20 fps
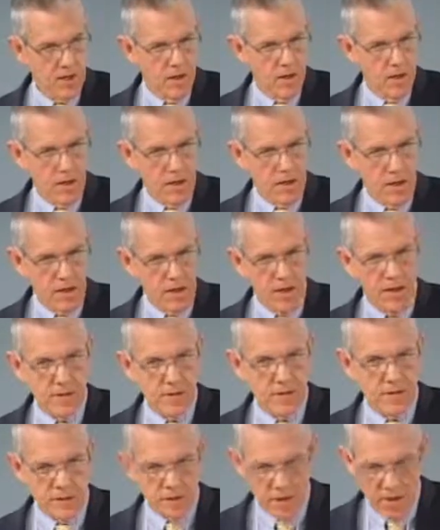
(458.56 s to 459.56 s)
The
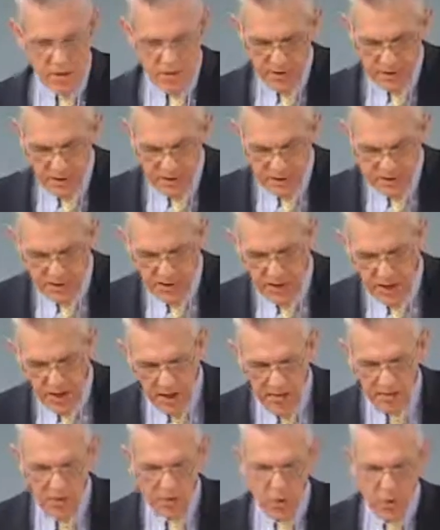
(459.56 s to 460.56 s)
idea there is that
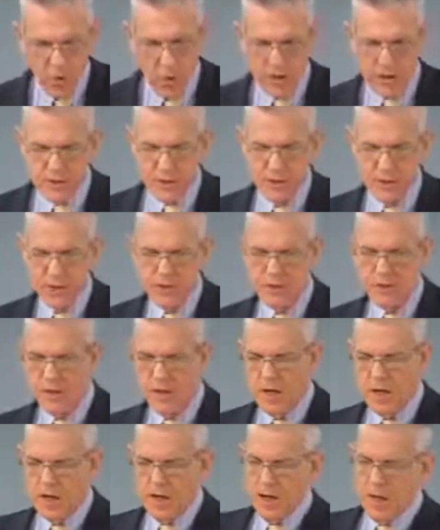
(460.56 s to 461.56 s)
every question
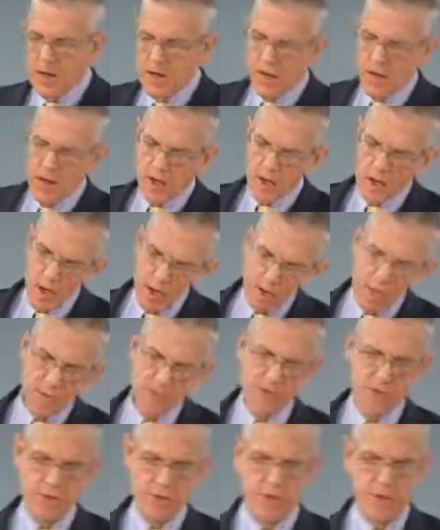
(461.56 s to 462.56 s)
that
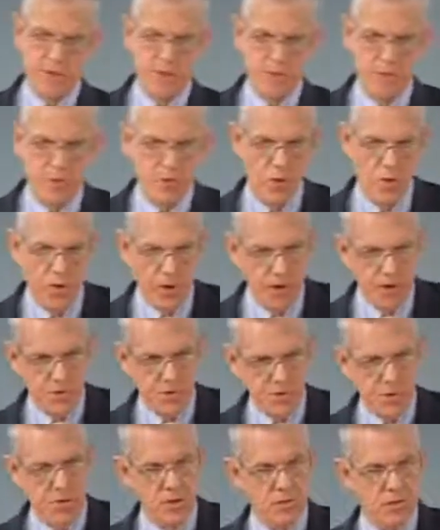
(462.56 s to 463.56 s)
comes to you or comes
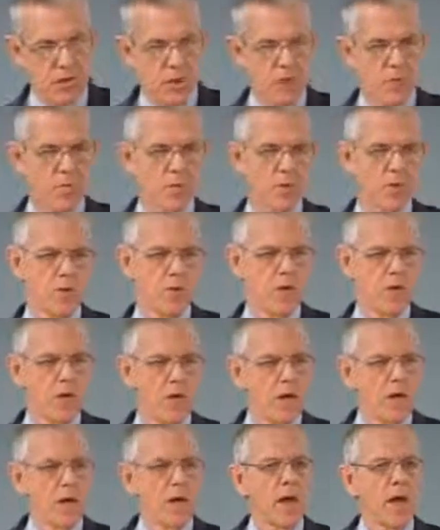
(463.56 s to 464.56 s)
to your people
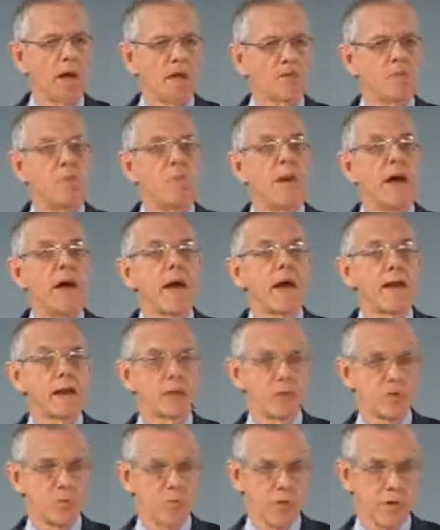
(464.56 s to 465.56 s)
has
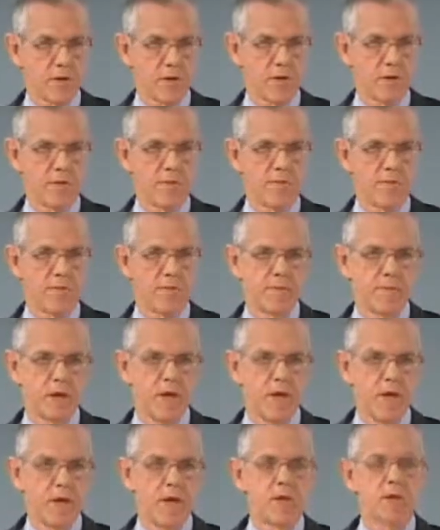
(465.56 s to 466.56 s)
baggage with it.
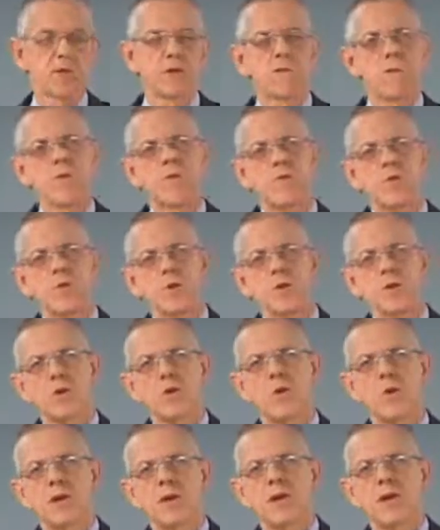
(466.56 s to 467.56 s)
So before you
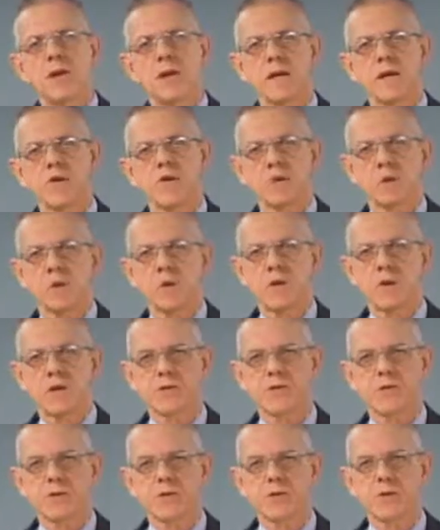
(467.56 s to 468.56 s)
quickly answer a
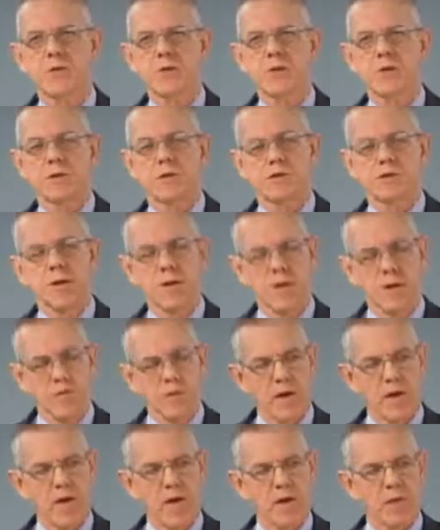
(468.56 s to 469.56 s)
question, you want to stand
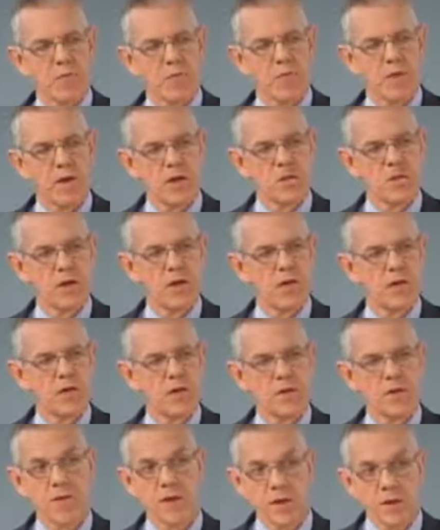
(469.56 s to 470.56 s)
back, pray about it,
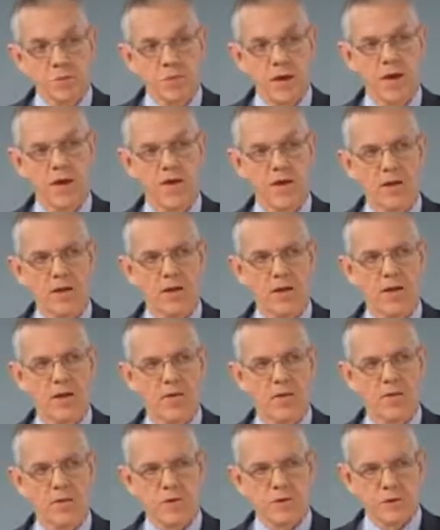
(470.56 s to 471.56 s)
think about it
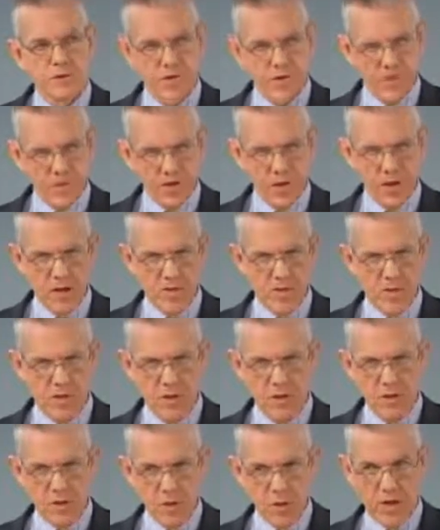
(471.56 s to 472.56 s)
What's involved in
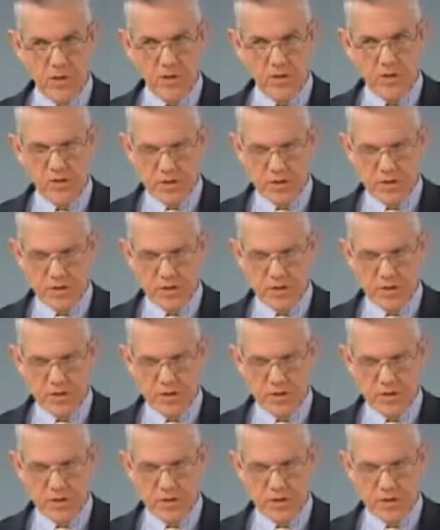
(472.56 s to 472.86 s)
this question?